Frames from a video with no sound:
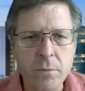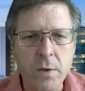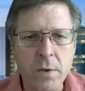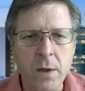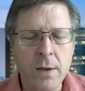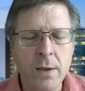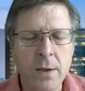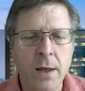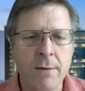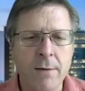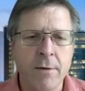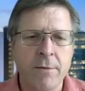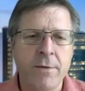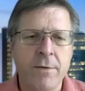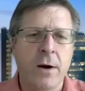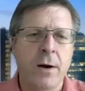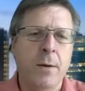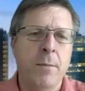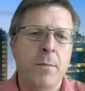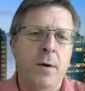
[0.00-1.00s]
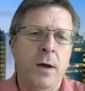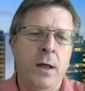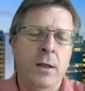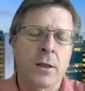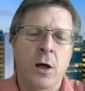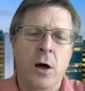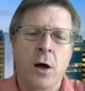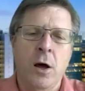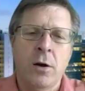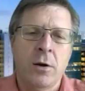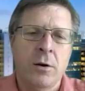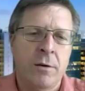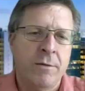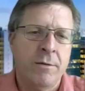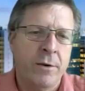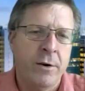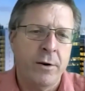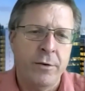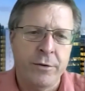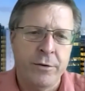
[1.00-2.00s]
they have a very a longer
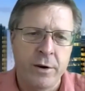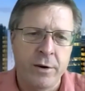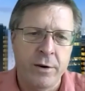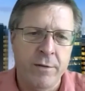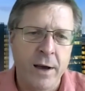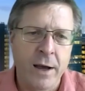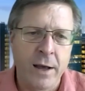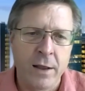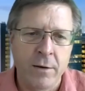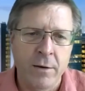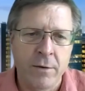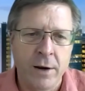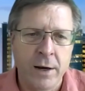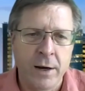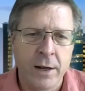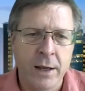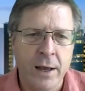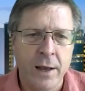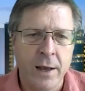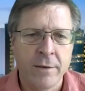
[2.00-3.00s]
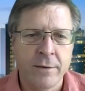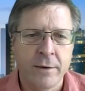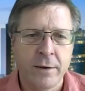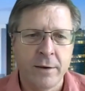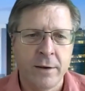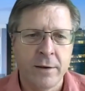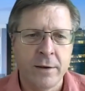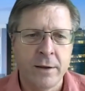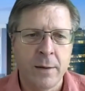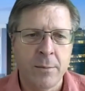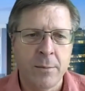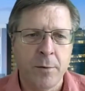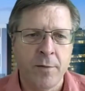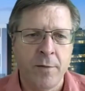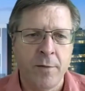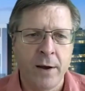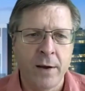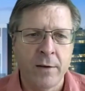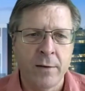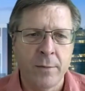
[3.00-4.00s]
version of hyaluronic acid and that
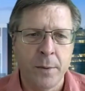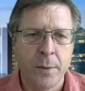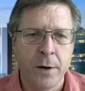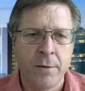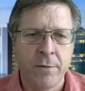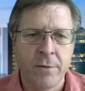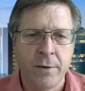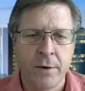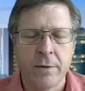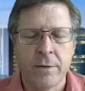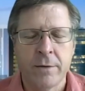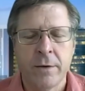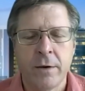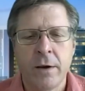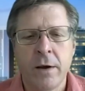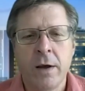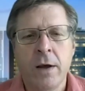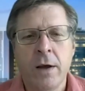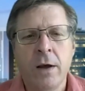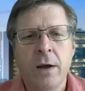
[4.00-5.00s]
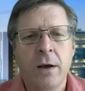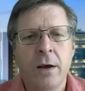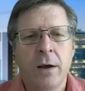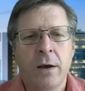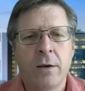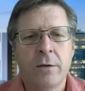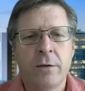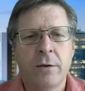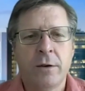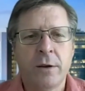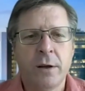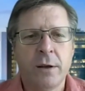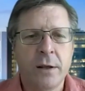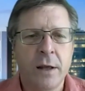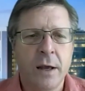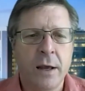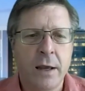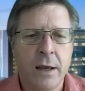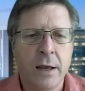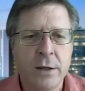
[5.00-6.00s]
provides benefits and so then
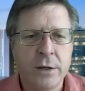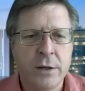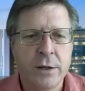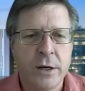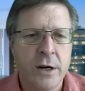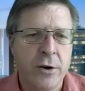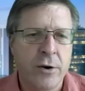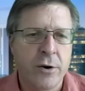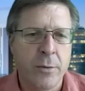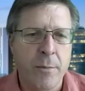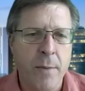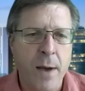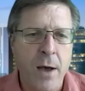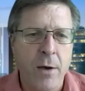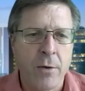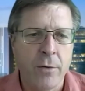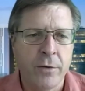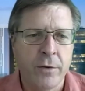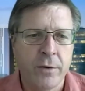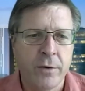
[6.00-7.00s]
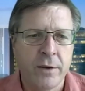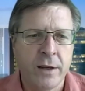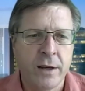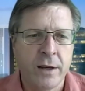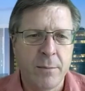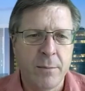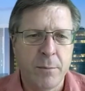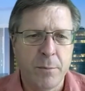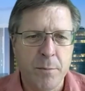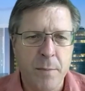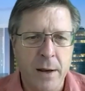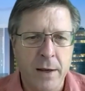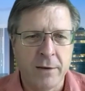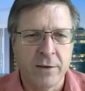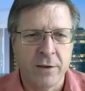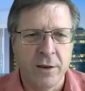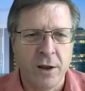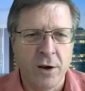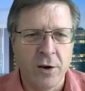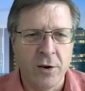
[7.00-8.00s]
they engineered a mouse that
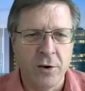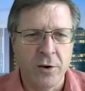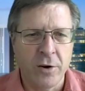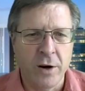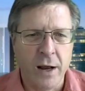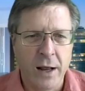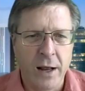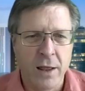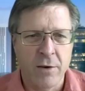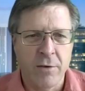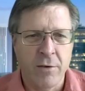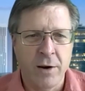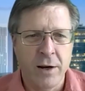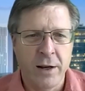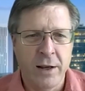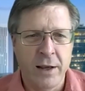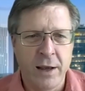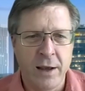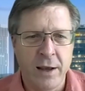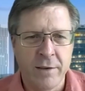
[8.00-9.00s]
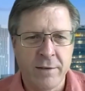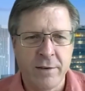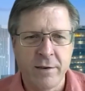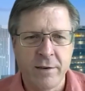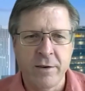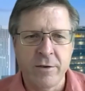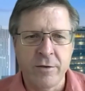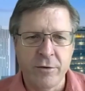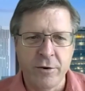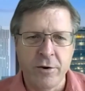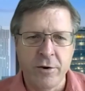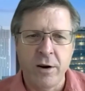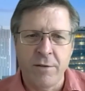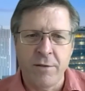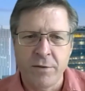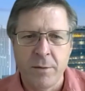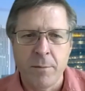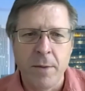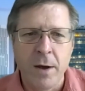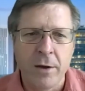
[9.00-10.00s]
makes longer hyaluronic acid and sure
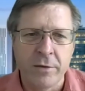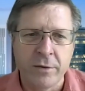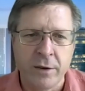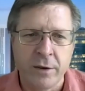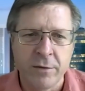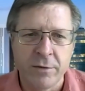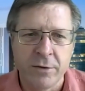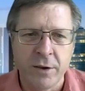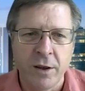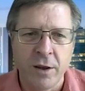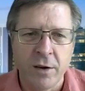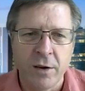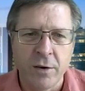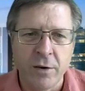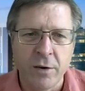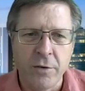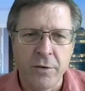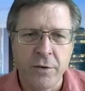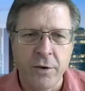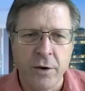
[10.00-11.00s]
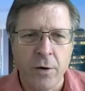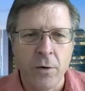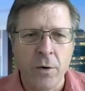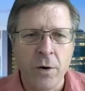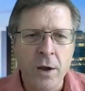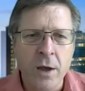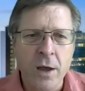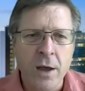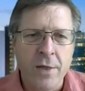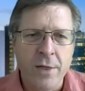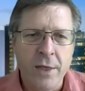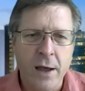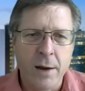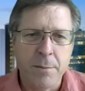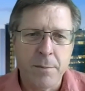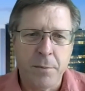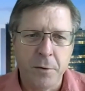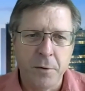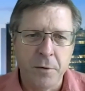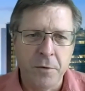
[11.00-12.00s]
enough the mouse lives longer so
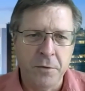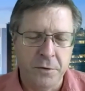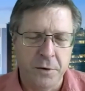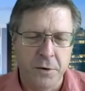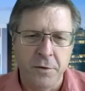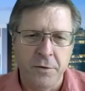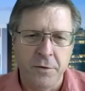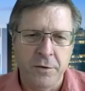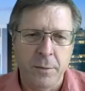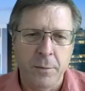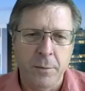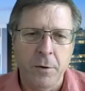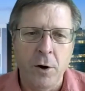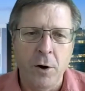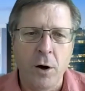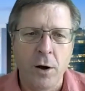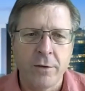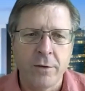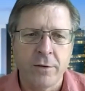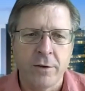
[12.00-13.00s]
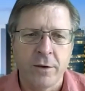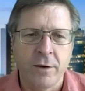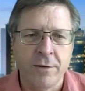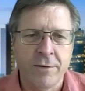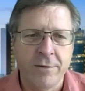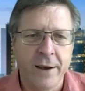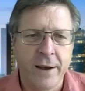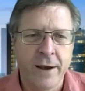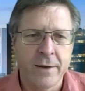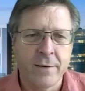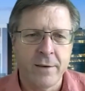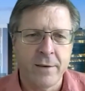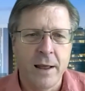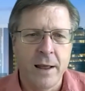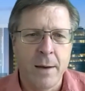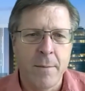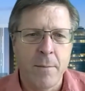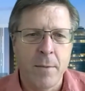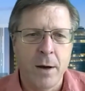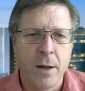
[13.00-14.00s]
that proves there's some causal effect to
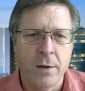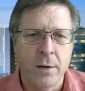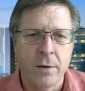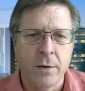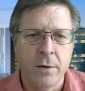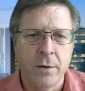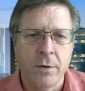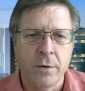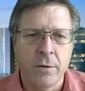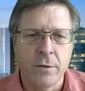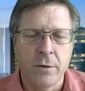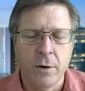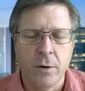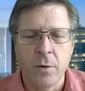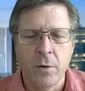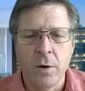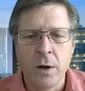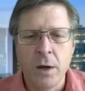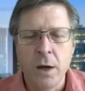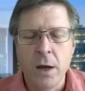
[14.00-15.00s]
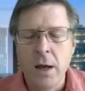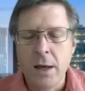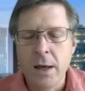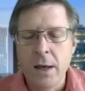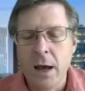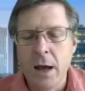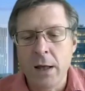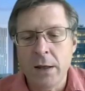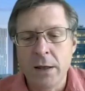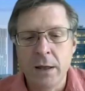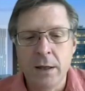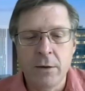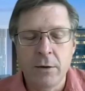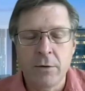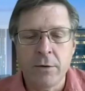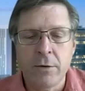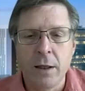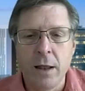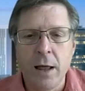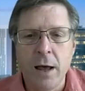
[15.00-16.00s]
that molecule so yeah i think
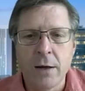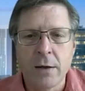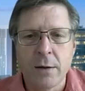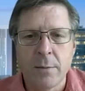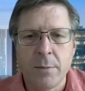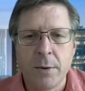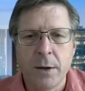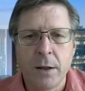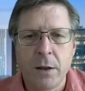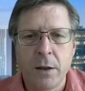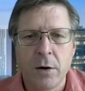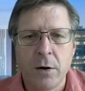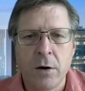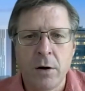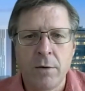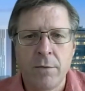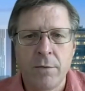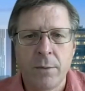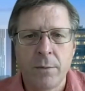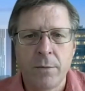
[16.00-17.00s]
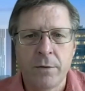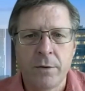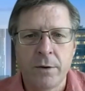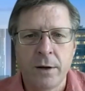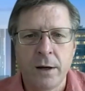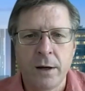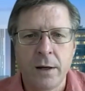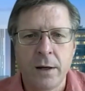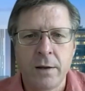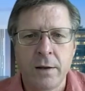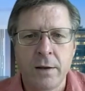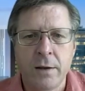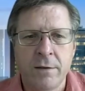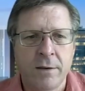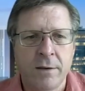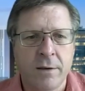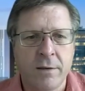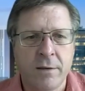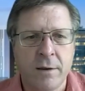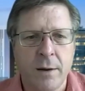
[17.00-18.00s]
there's a lot to be learned from studying
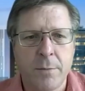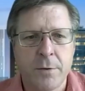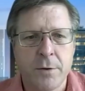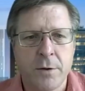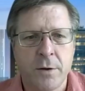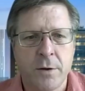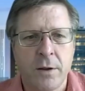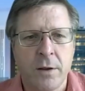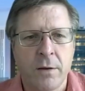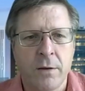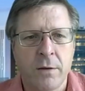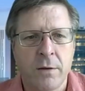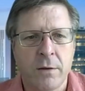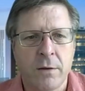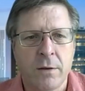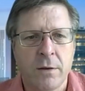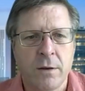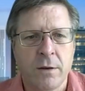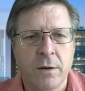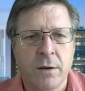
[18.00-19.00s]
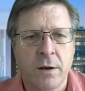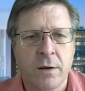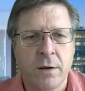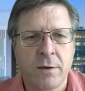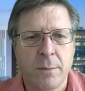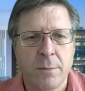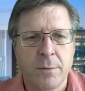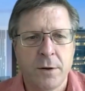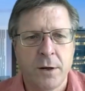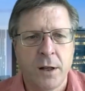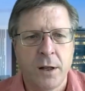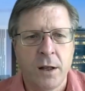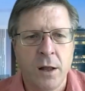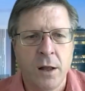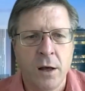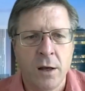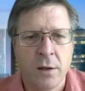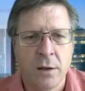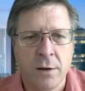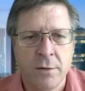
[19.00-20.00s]
these exceptional exceptionally
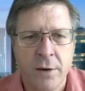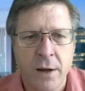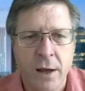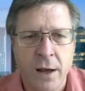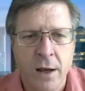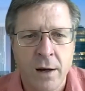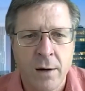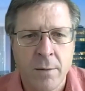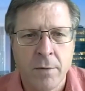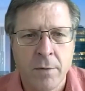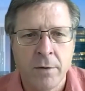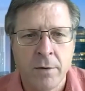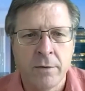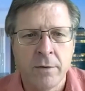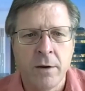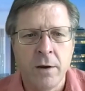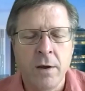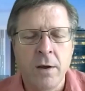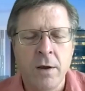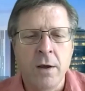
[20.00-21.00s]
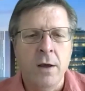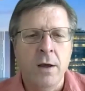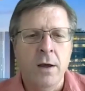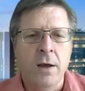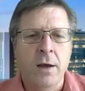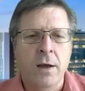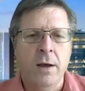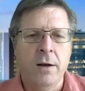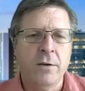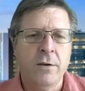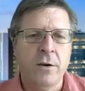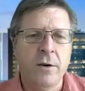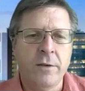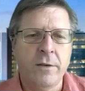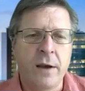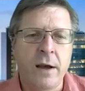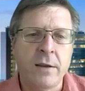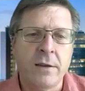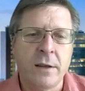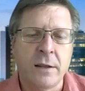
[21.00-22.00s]
long-lived animals it
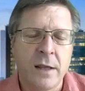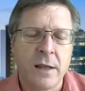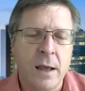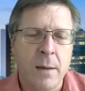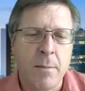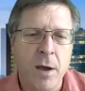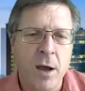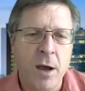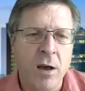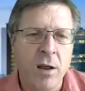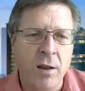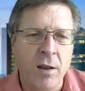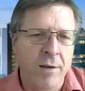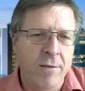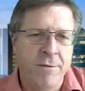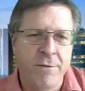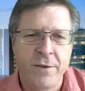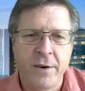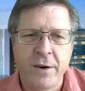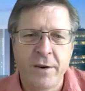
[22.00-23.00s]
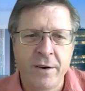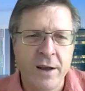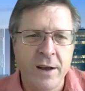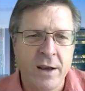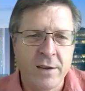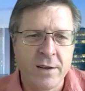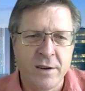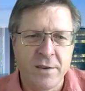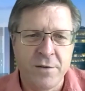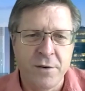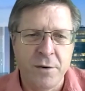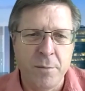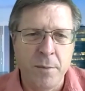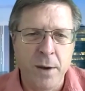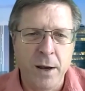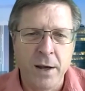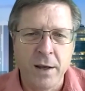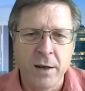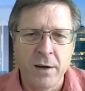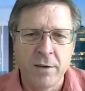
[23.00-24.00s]
turns out that they may all have figured out different
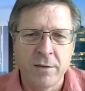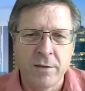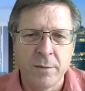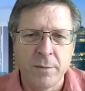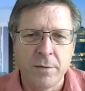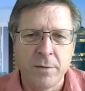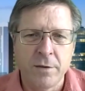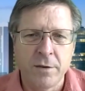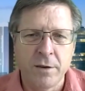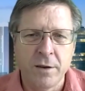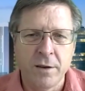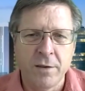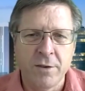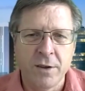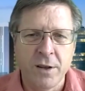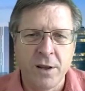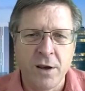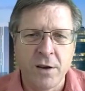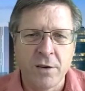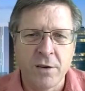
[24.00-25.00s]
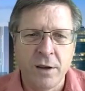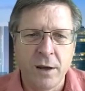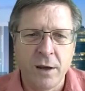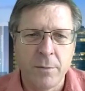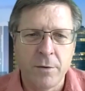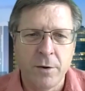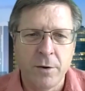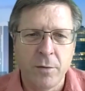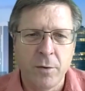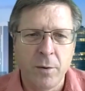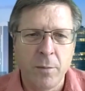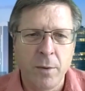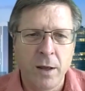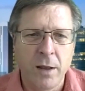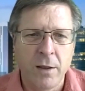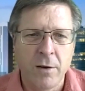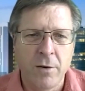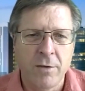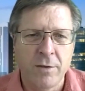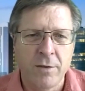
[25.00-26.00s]
mechanisms to live a long time so we
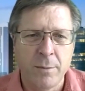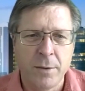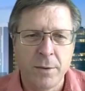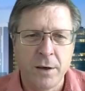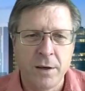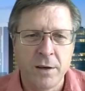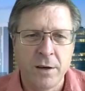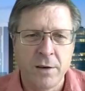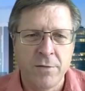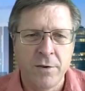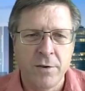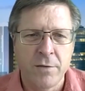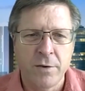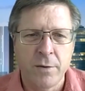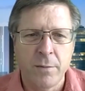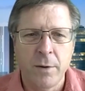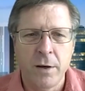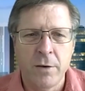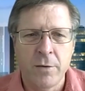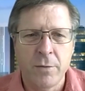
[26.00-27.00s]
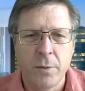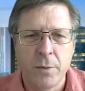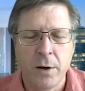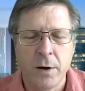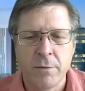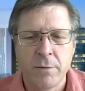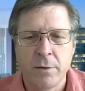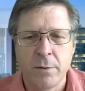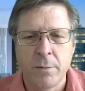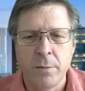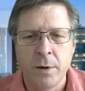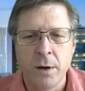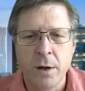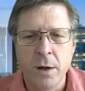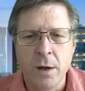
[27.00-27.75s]
may learn something different from each one of them